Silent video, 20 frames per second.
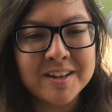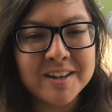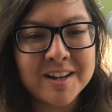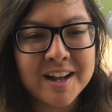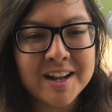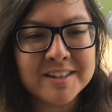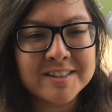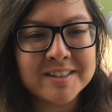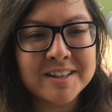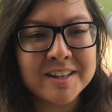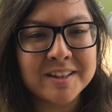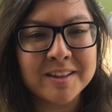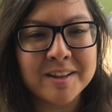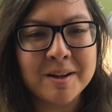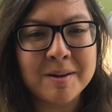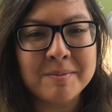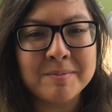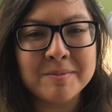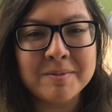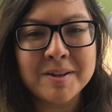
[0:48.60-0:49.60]
asking
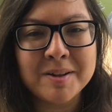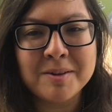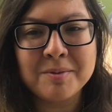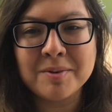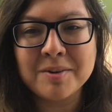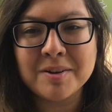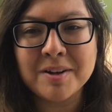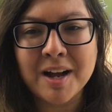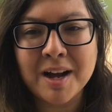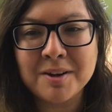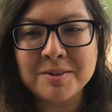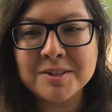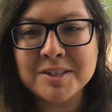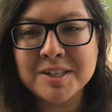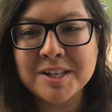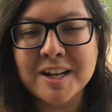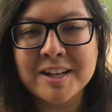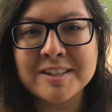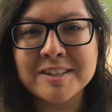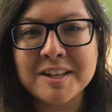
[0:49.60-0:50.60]
them how
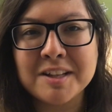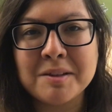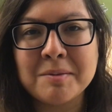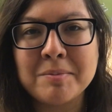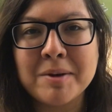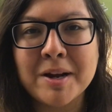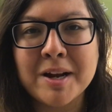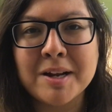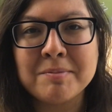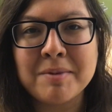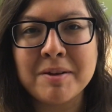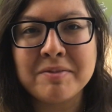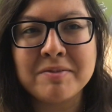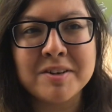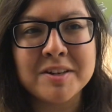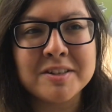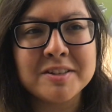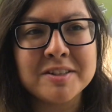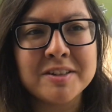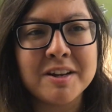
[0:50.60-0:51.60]
should I celebrate my
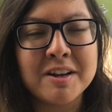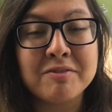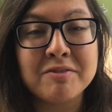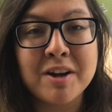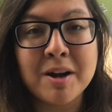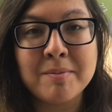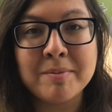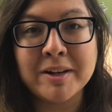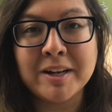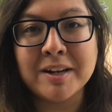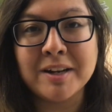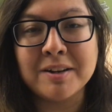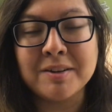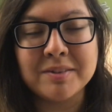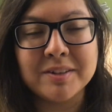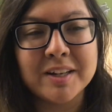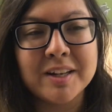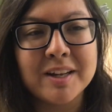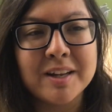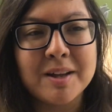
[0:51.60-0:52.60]
first year of coming out,
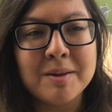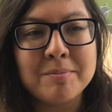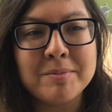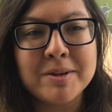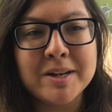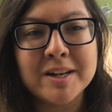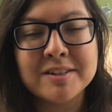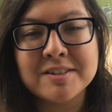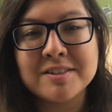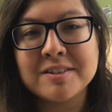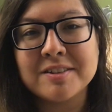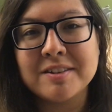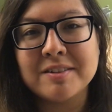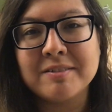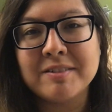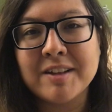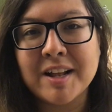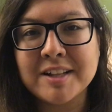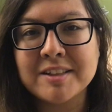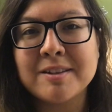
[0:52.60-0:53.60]
because
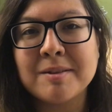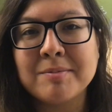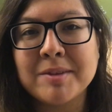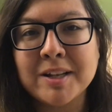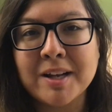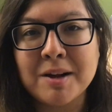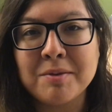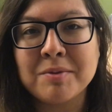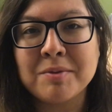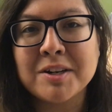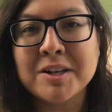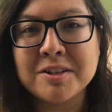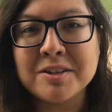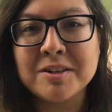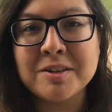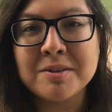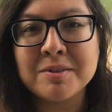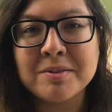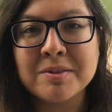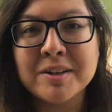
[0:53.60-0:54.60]
that's something I want to
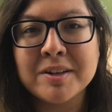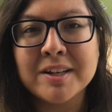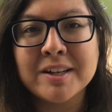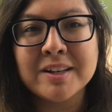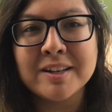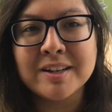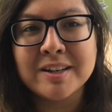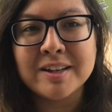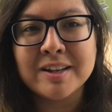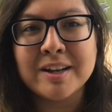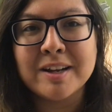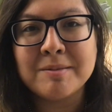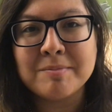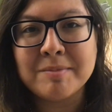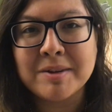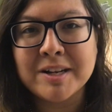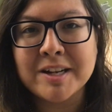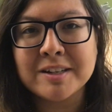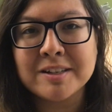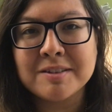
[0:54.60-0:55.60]
do in my
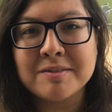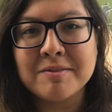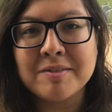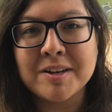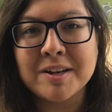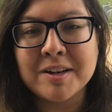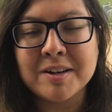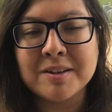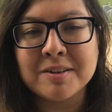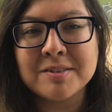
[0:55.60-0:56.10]
next video.